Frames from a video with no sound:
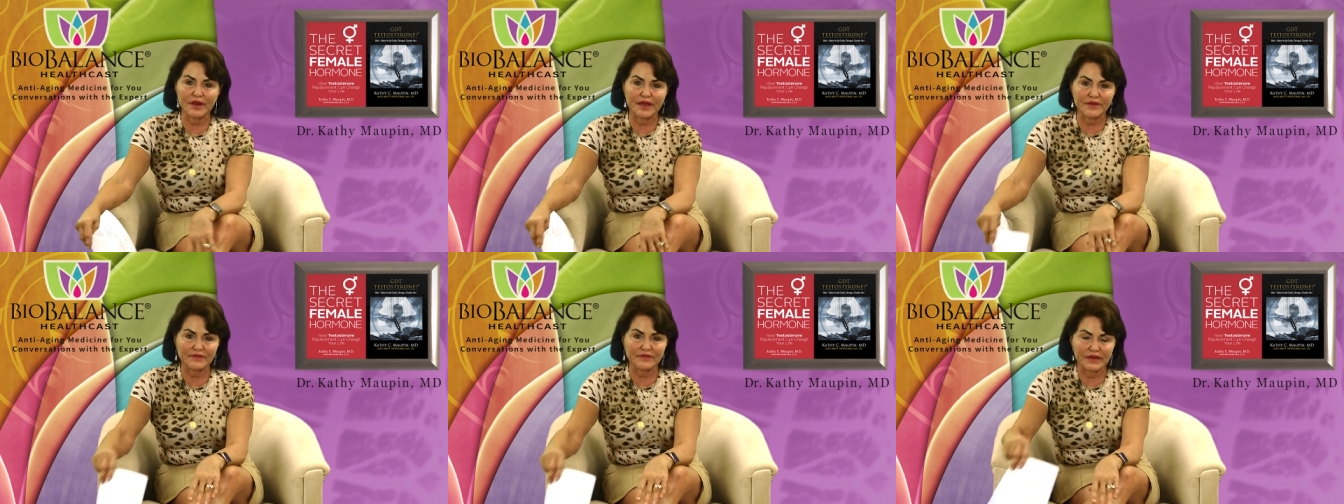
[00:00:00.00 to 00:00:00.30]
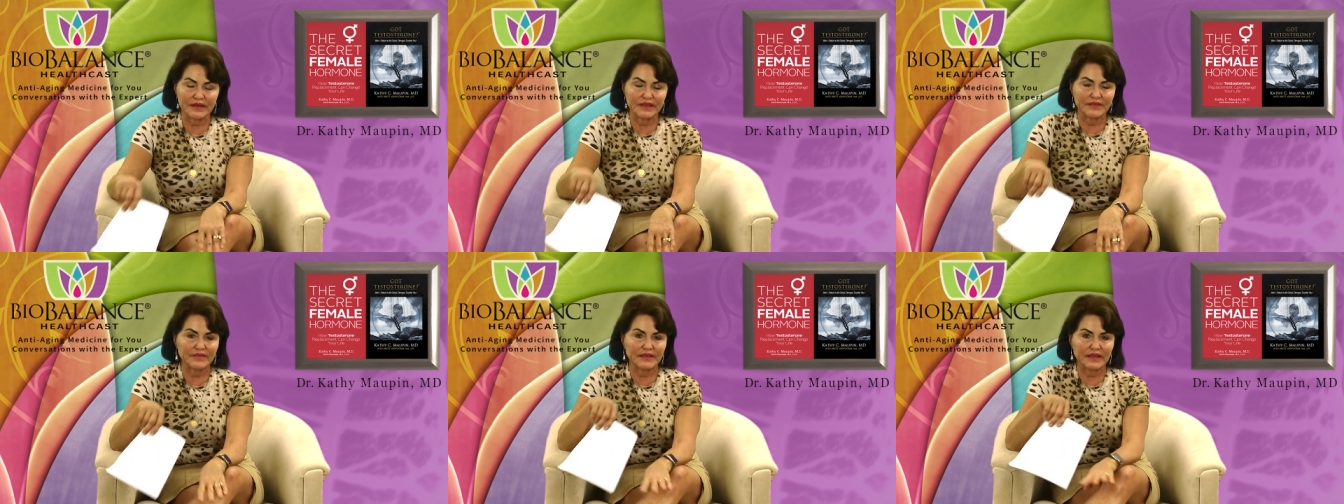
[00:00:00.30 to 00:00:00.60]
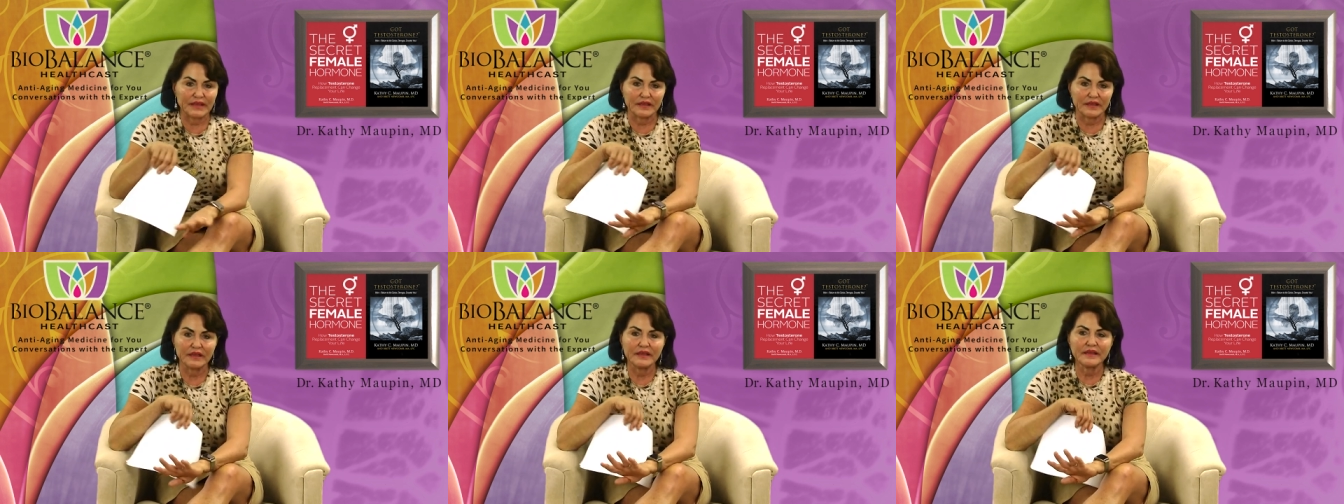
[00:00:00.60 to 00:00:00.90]
have
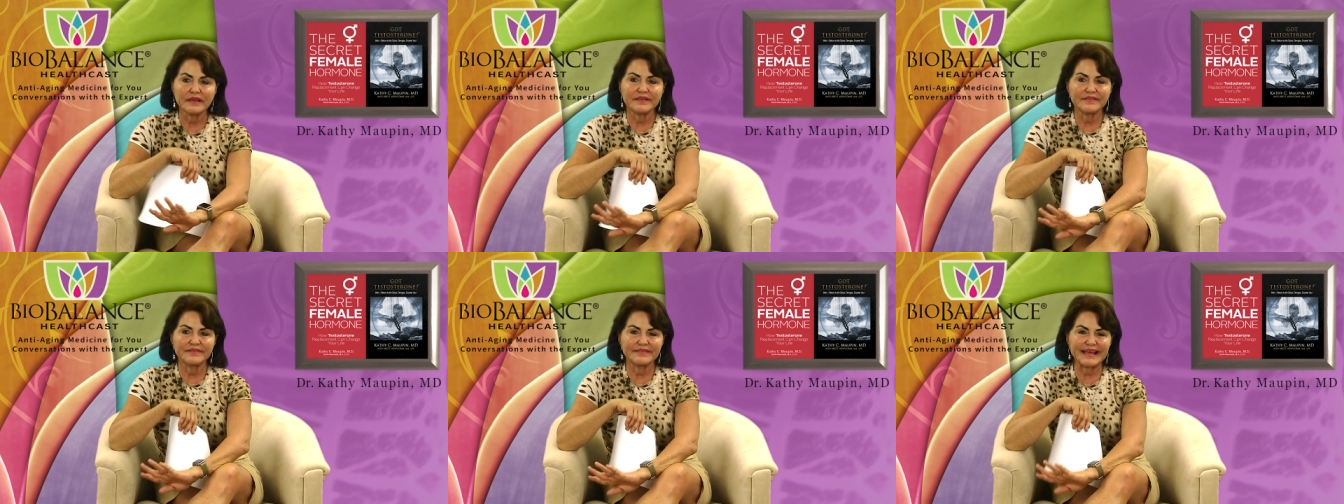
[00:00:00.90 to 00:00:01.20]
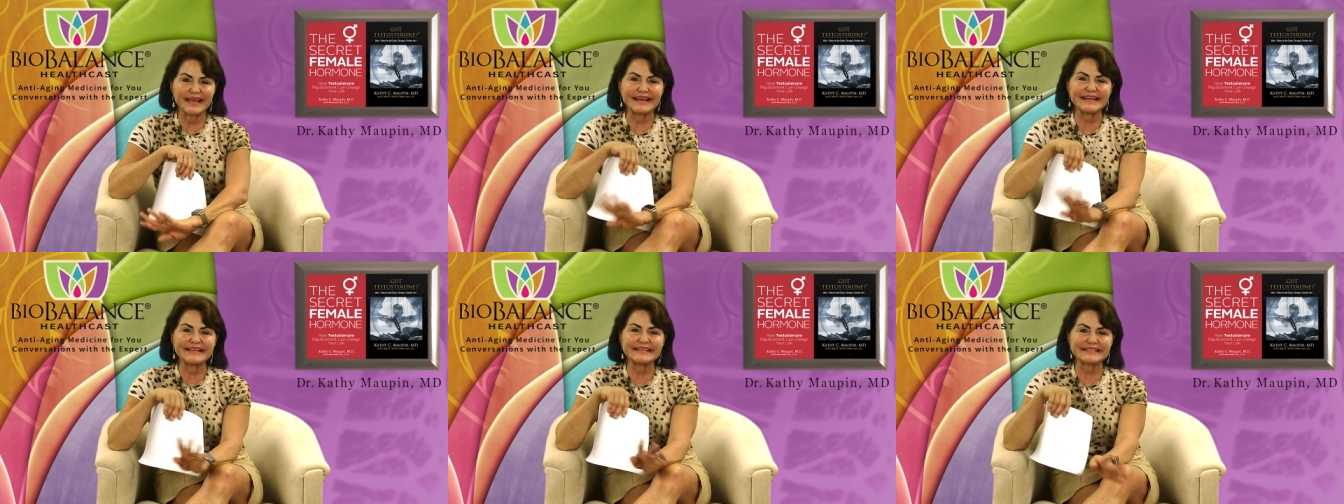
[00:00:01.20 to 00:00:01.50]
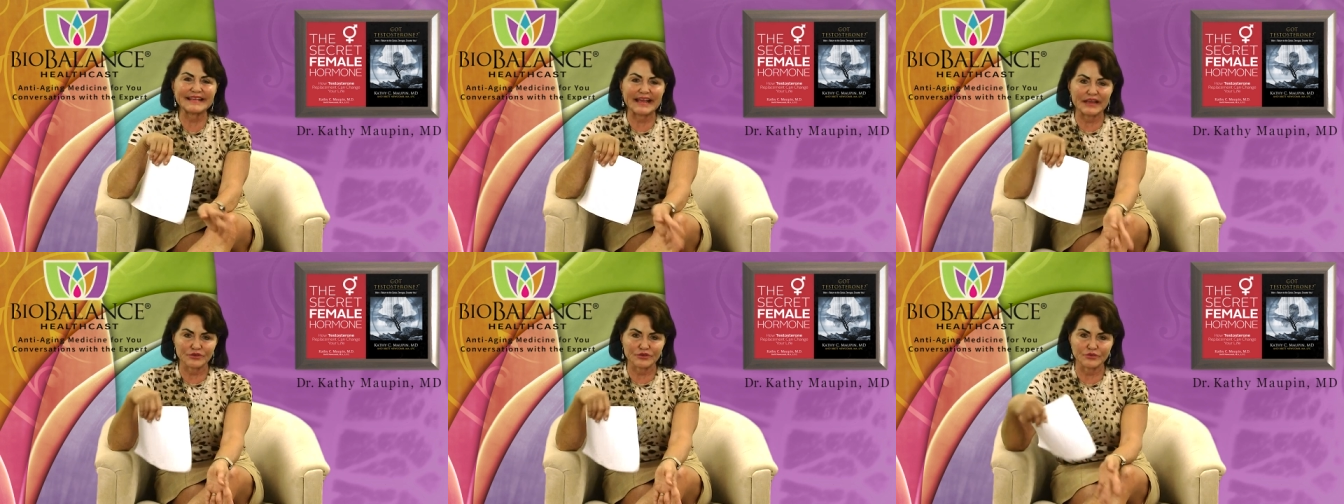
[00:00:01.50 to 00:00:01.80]
anything that
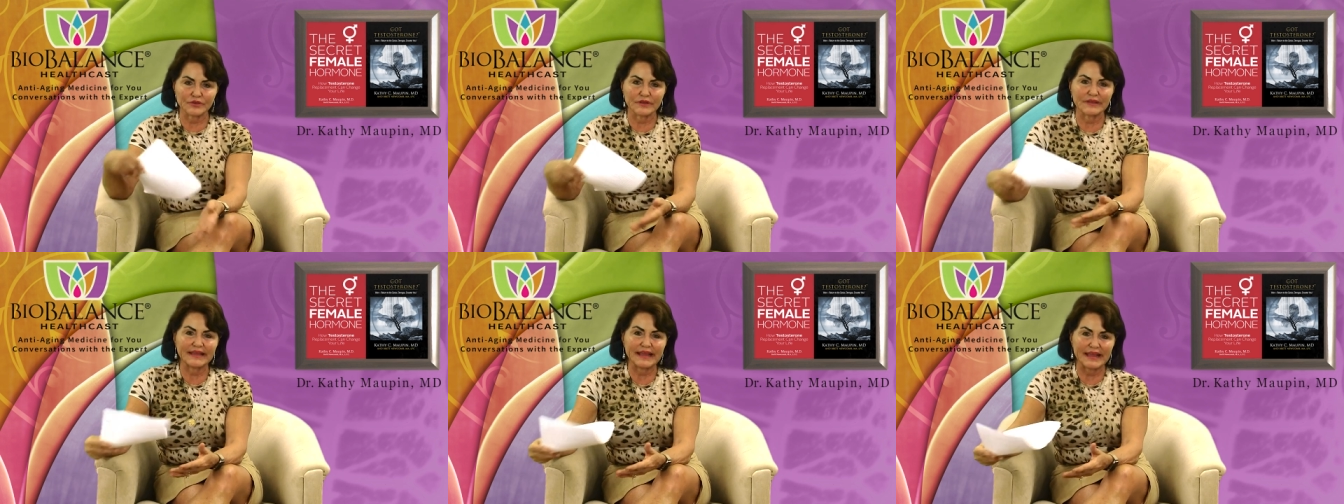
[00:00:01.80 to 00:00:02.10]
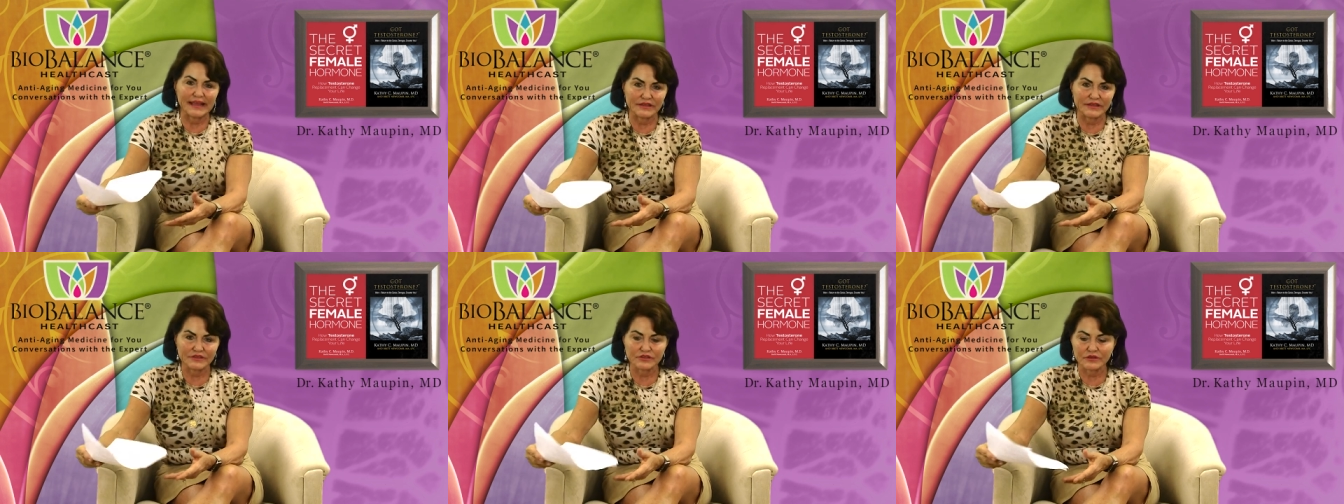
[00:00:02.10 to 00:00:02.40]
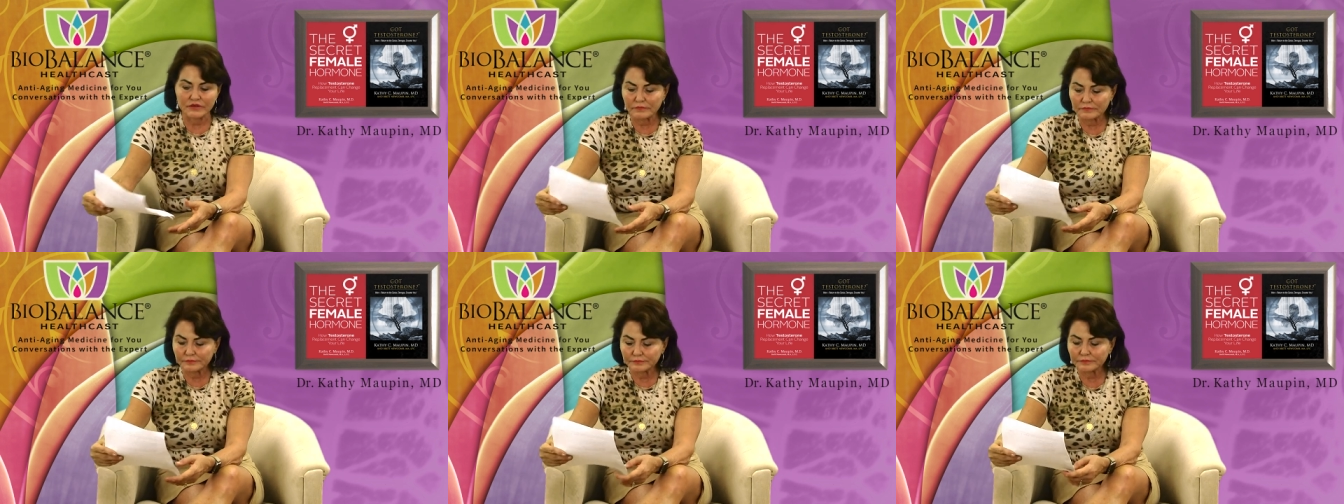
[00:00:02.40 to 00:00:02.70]
is actually
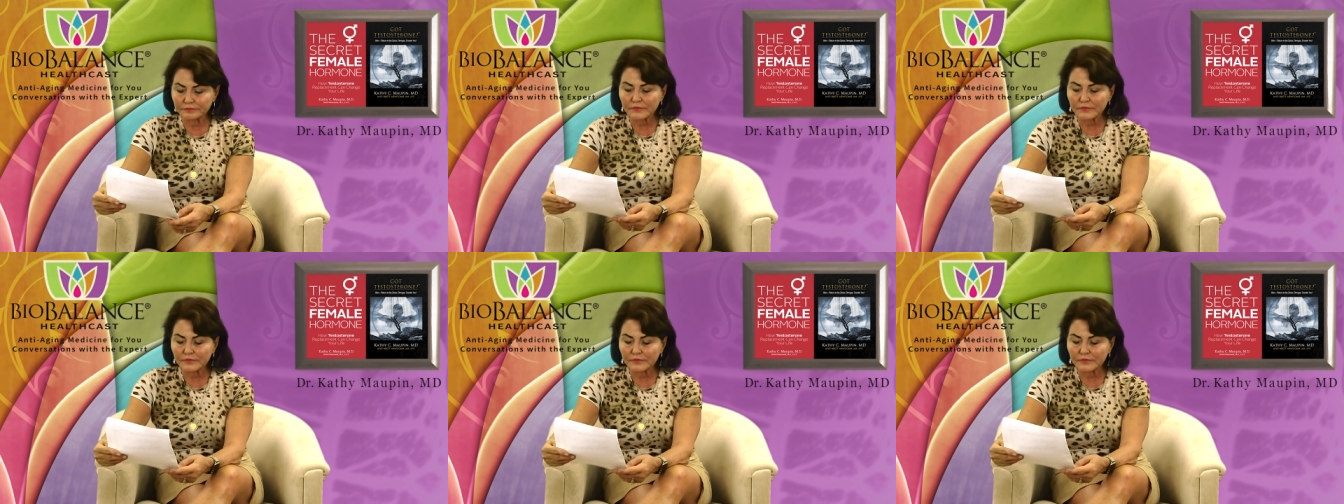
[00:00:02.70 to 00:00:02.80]
cancer.